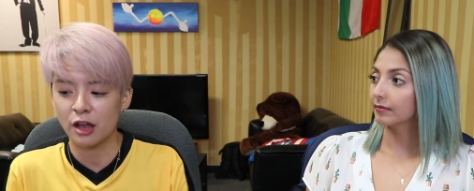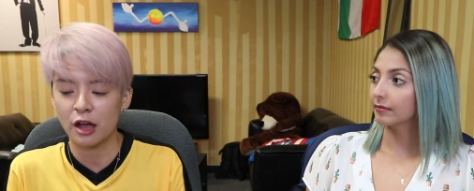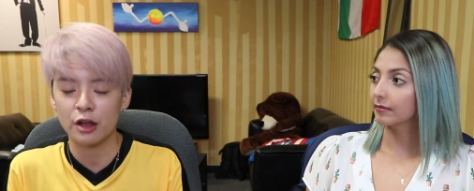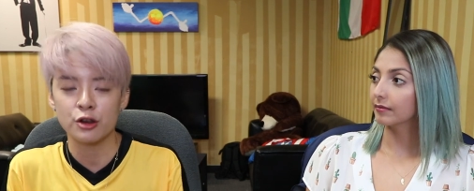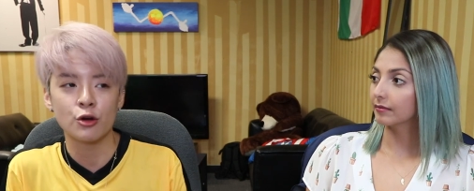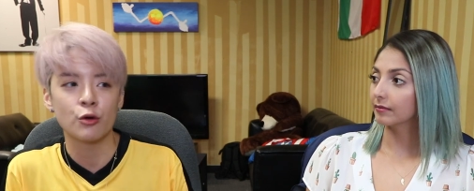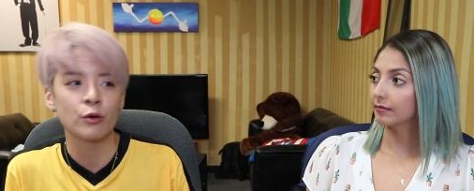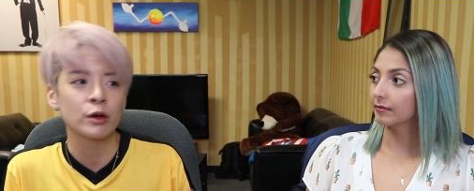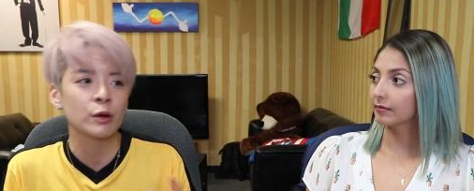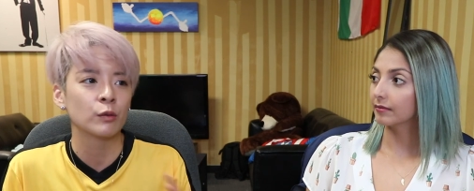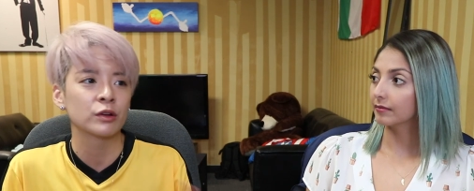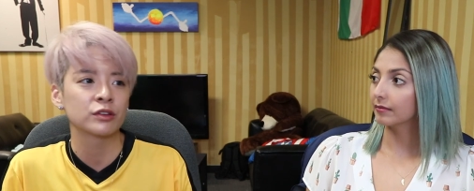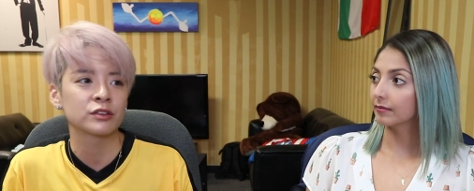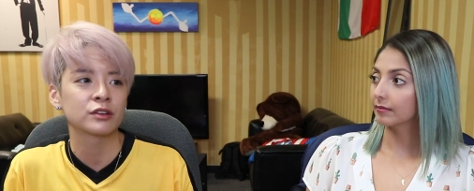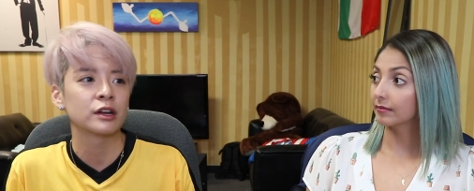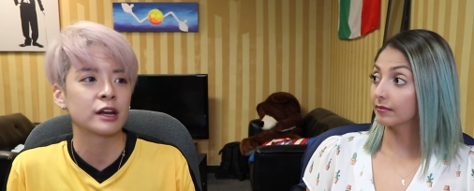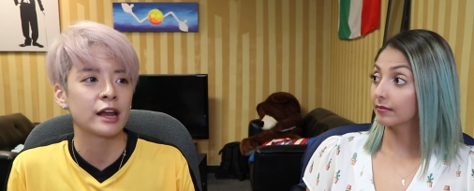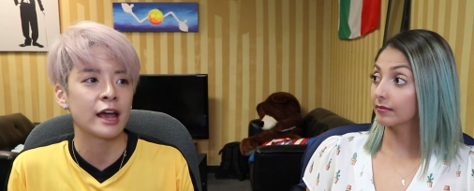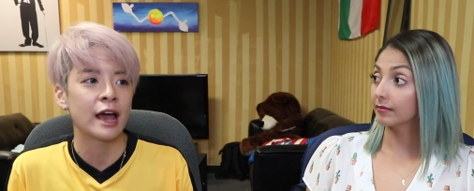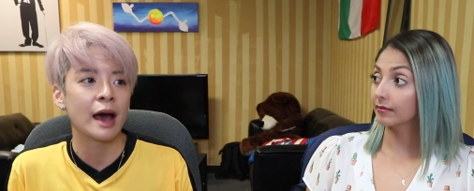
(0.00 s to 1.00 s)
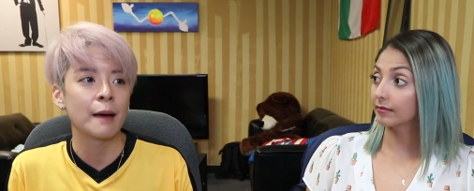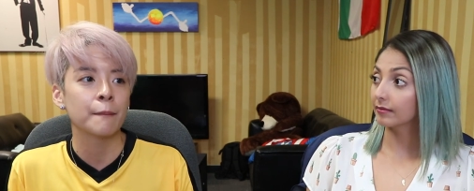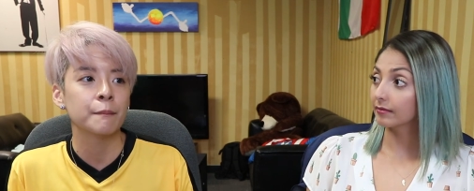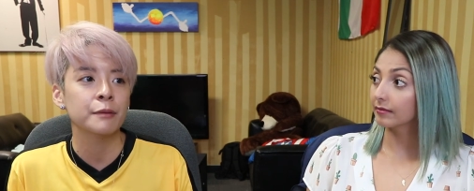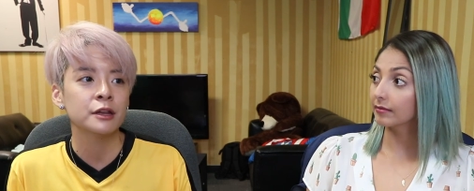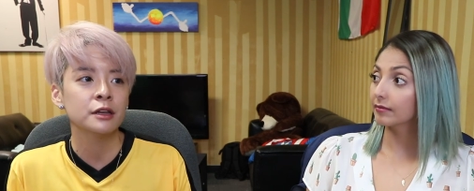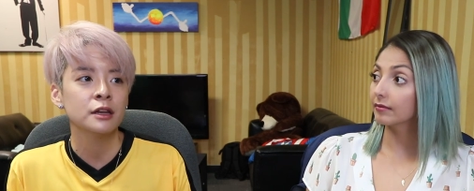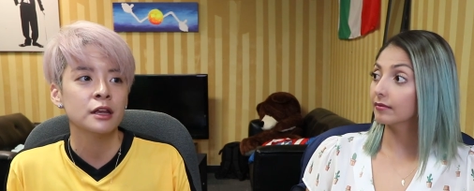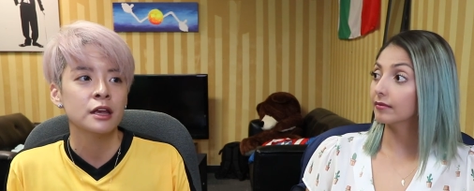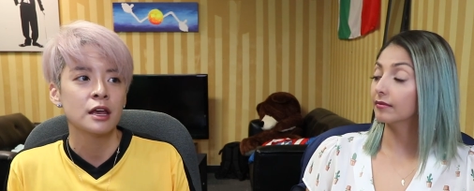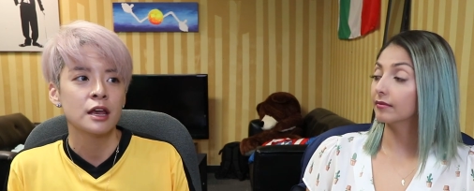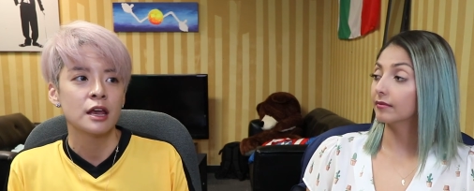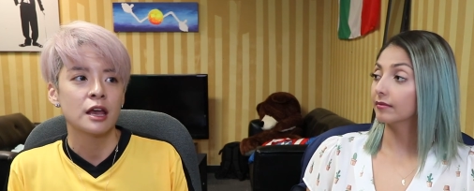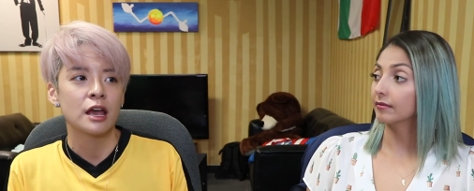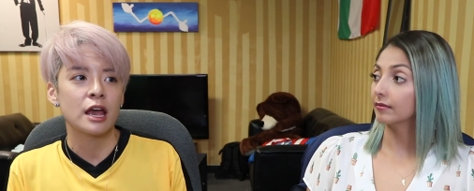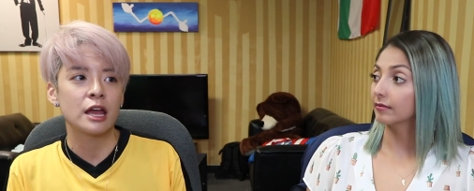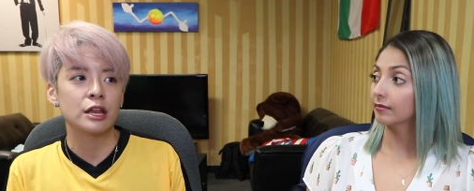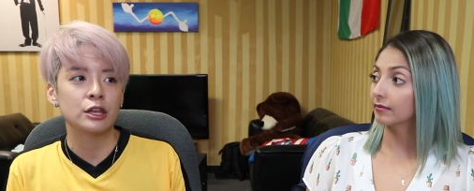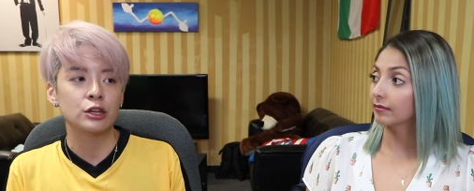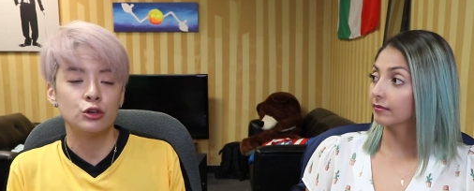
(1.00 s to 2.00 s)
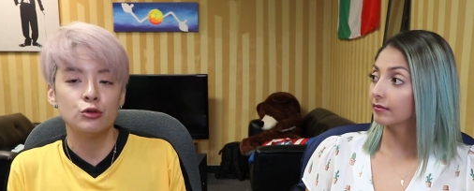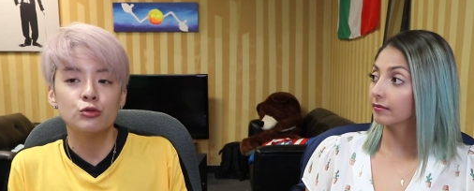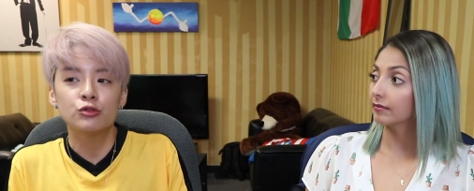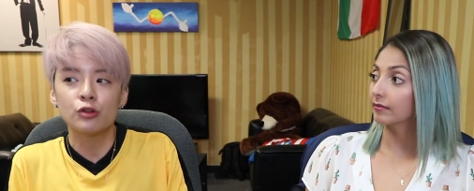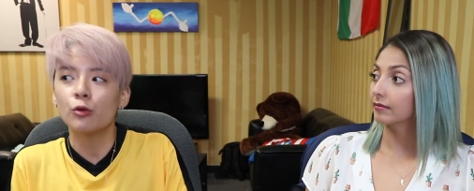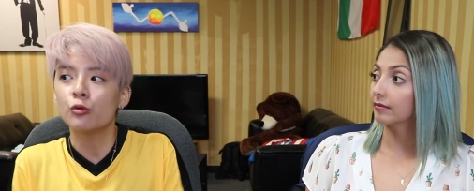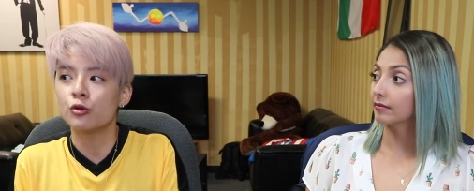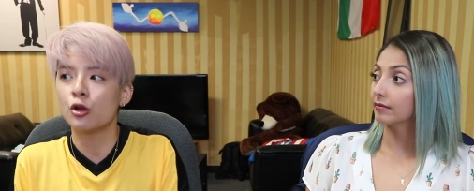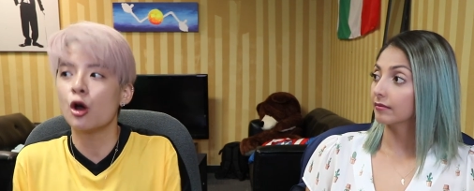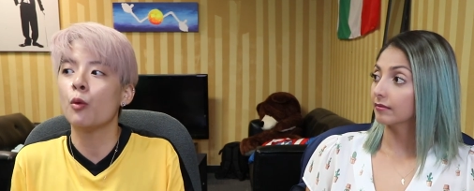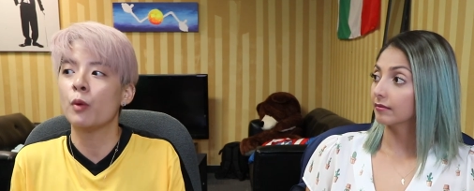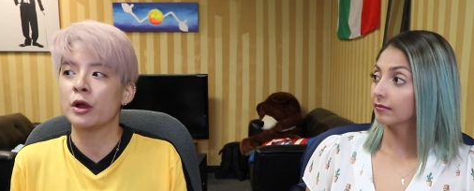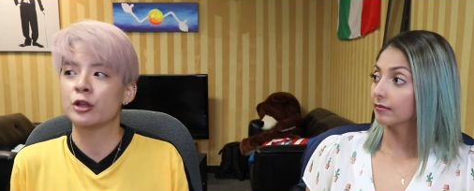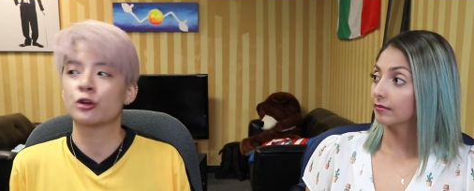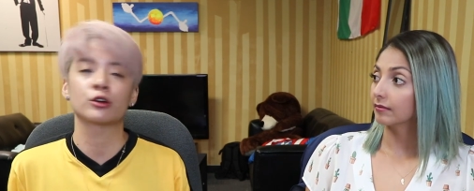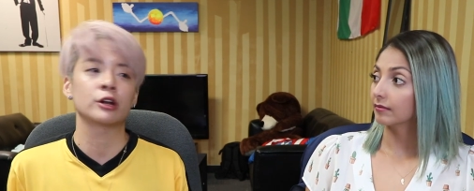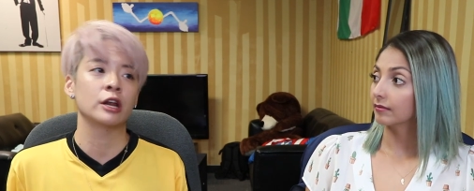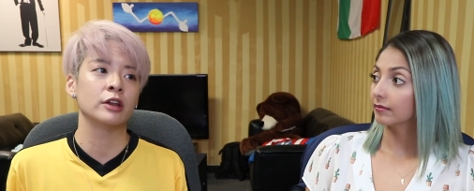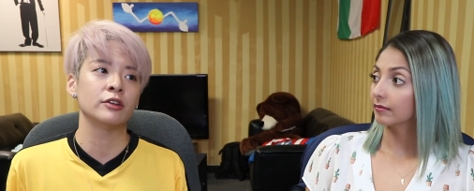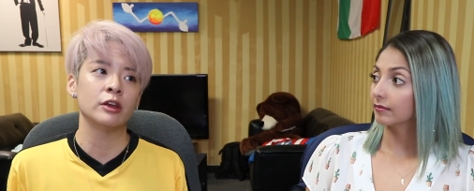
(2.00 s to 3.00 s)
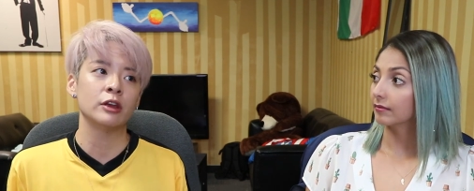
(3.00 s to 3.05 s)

Speaker 1: not knowing what's gonna happen and you don't know when you're gonna